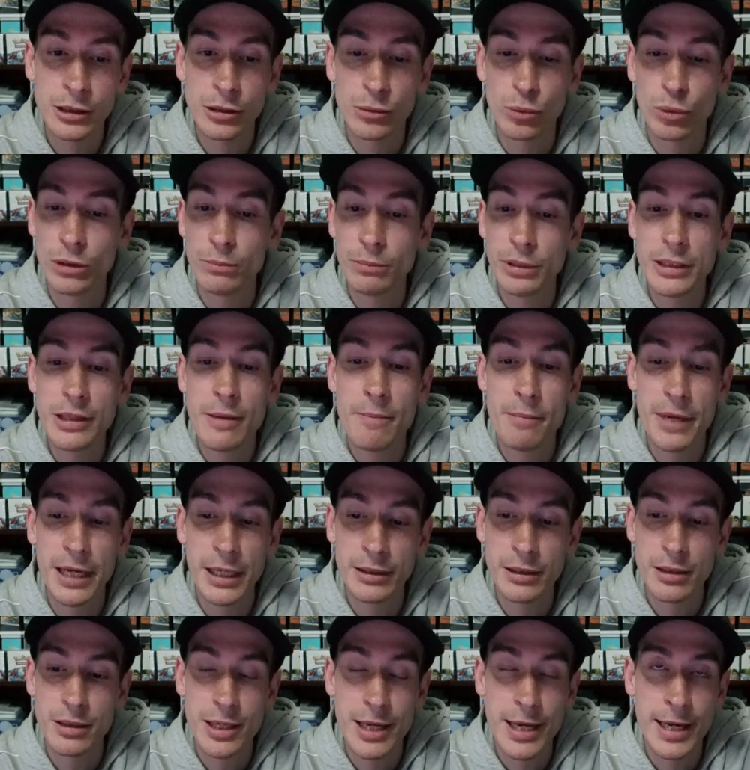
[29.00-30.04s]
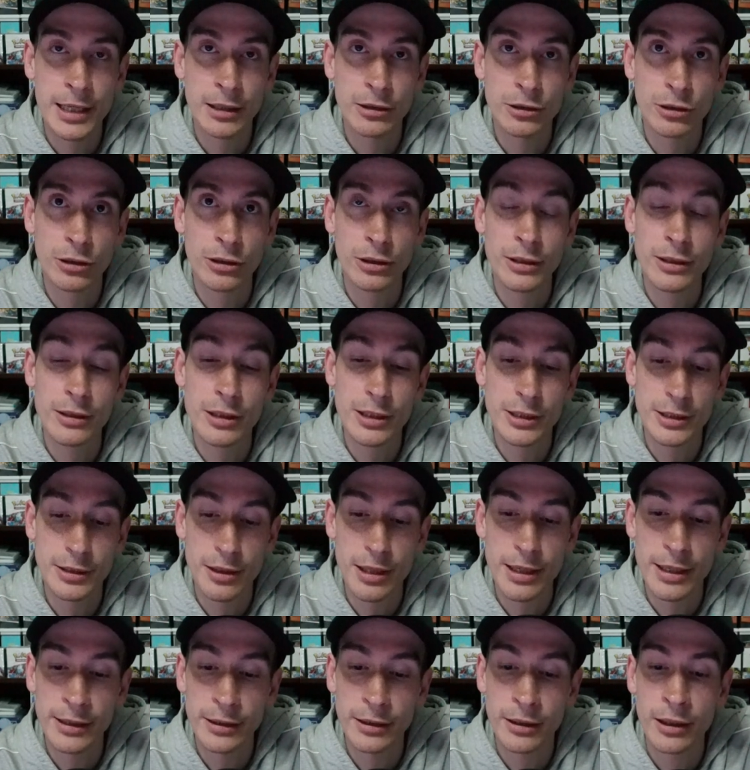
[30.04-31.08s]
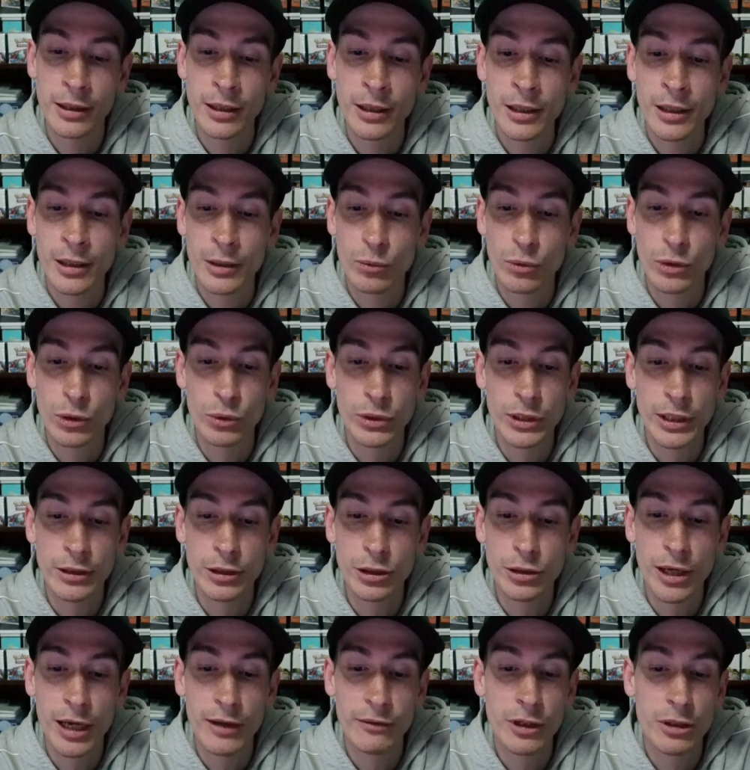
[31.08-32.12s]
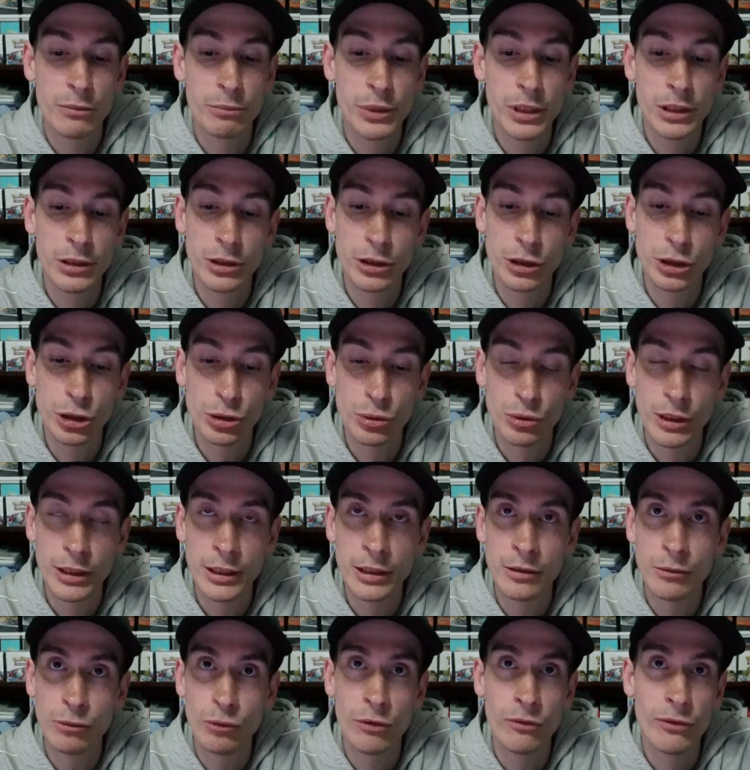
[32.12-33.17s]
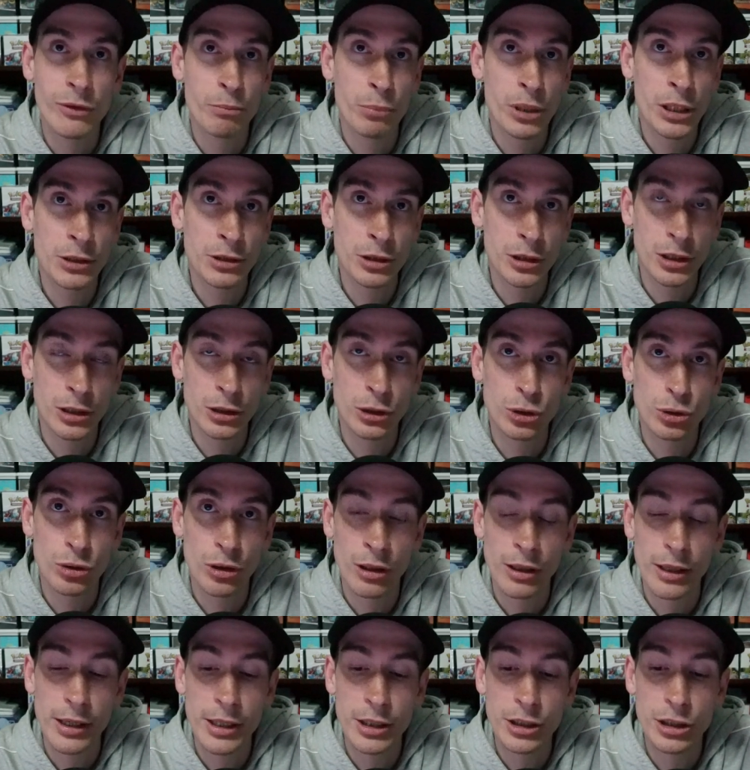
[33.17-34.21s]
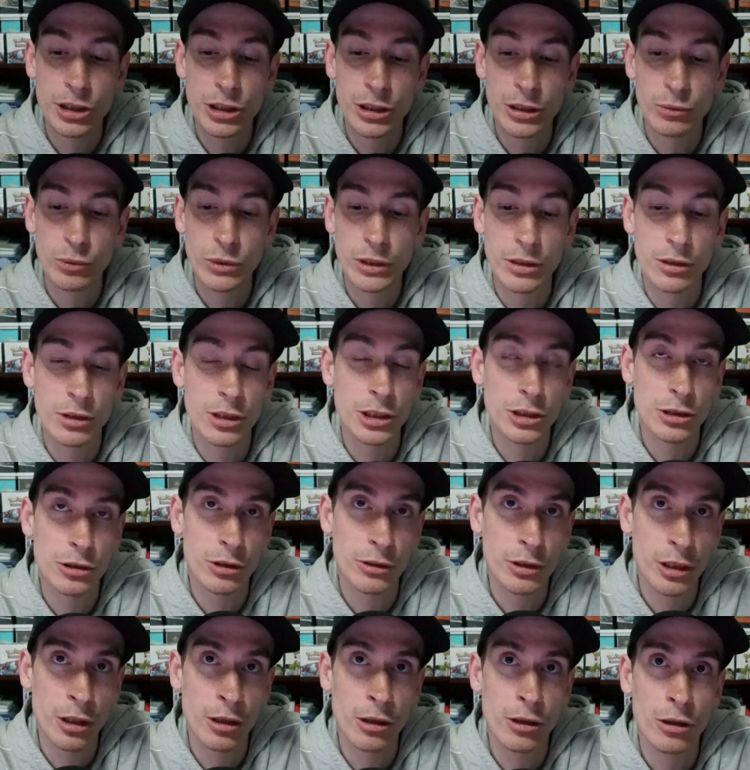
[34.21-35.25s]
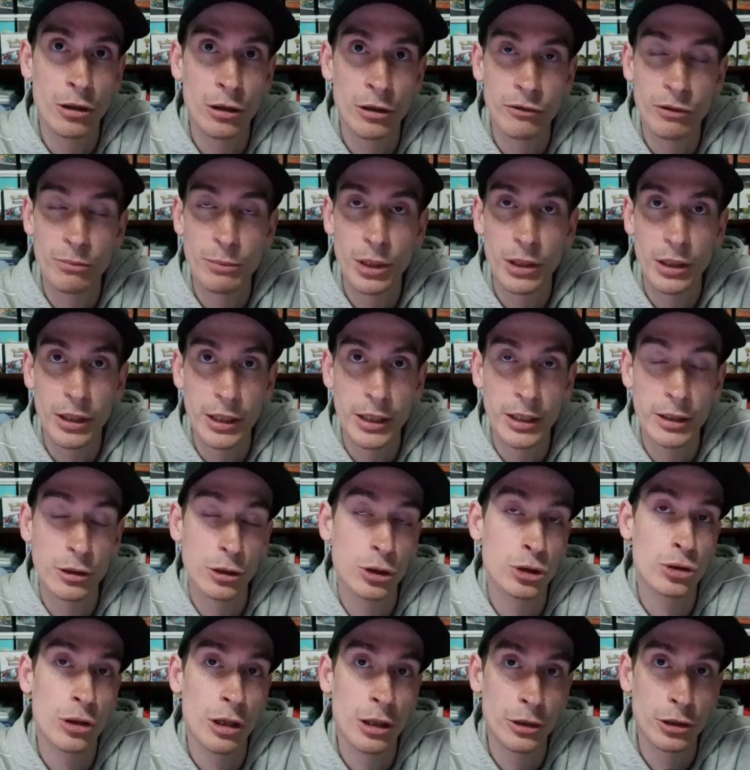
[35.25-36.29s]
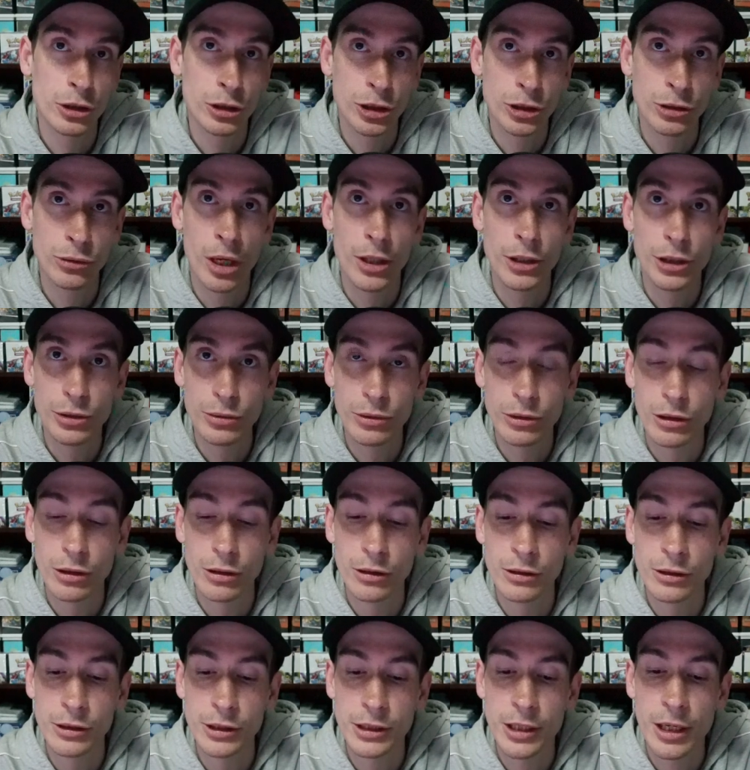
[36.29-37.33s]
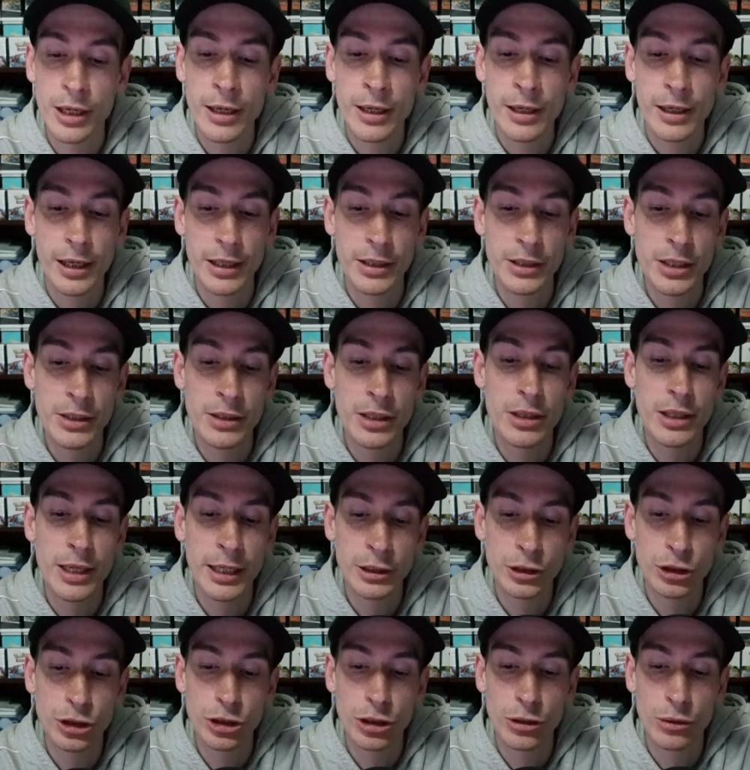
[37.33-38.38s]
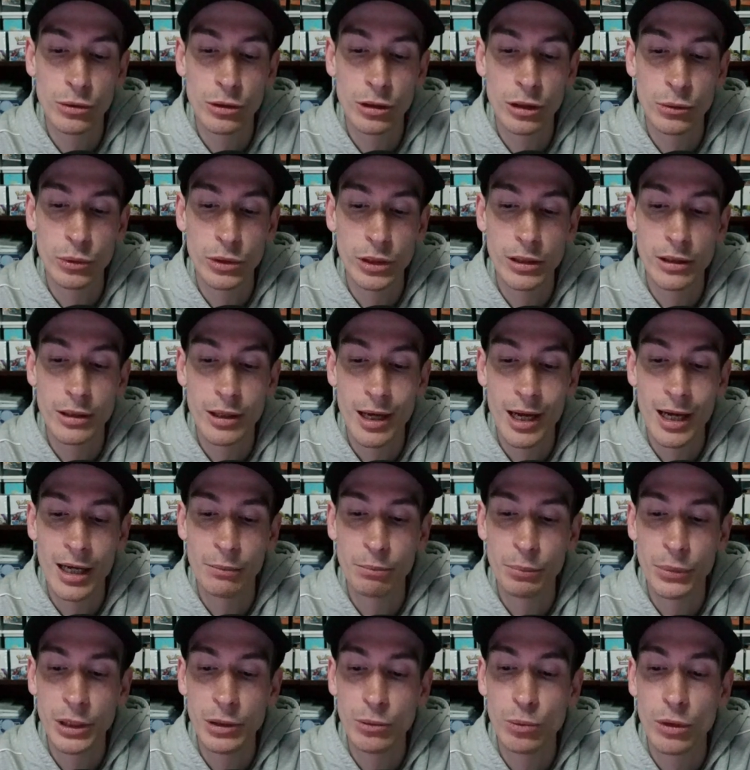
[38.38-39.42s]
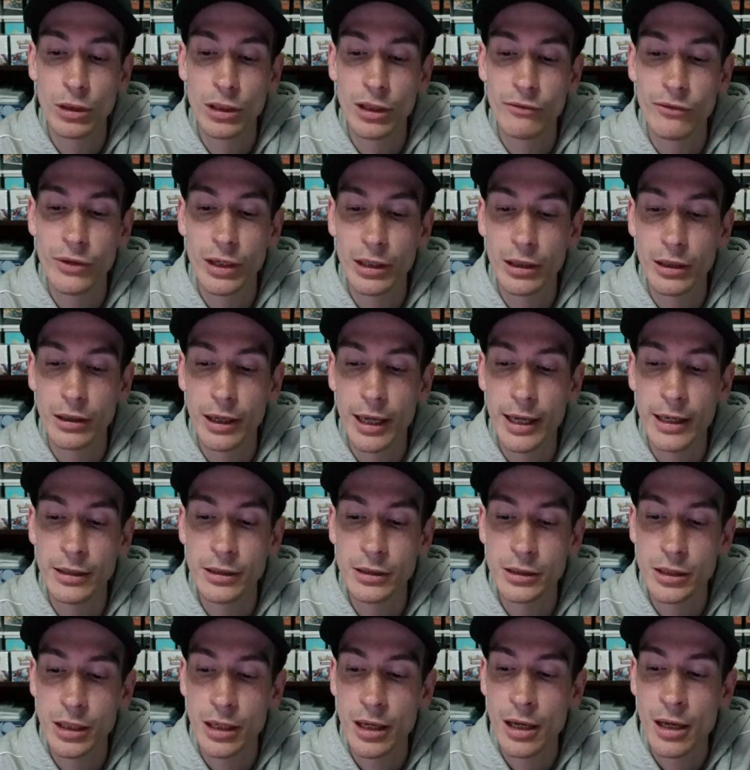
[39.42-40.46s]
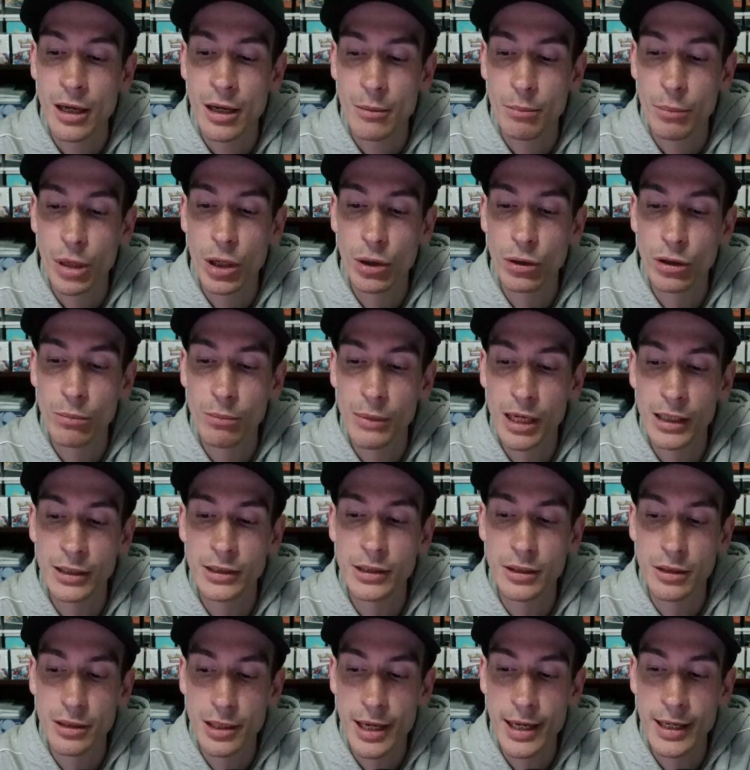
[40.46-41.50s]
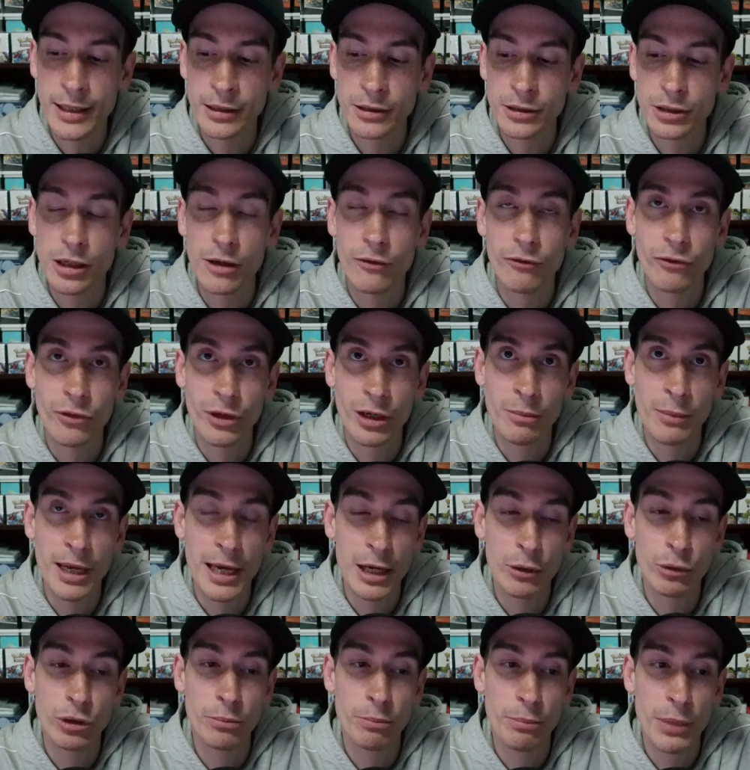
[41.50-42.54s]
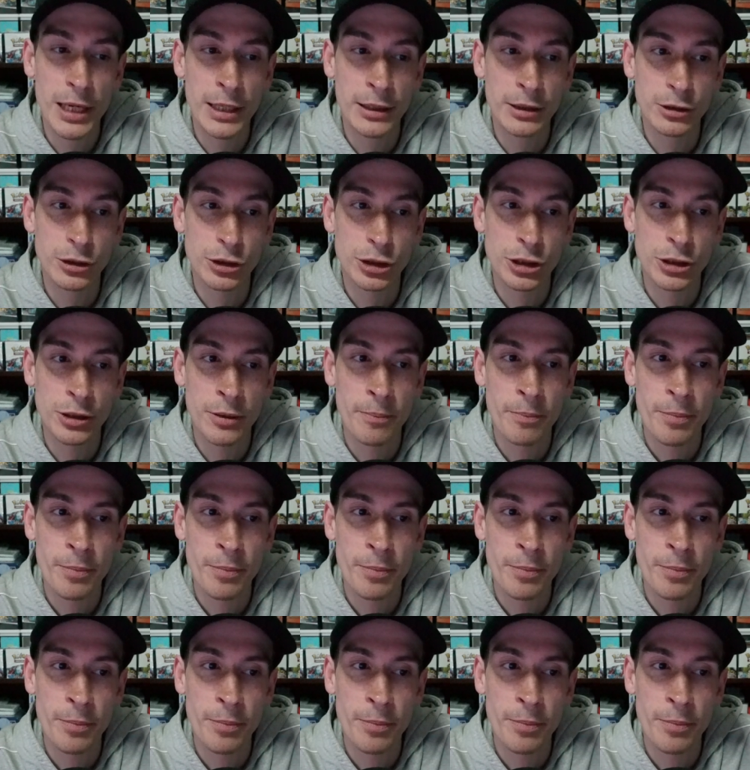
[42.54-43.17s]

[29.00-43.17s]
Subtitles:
will be the main attacker in this deck, where we do have the ability trade with a built-in draw engine. We can discard a card from our hand to draw 2 new cards, and then the Night Joker, we can copy one of our ENS Pokemon's attacks from our bench.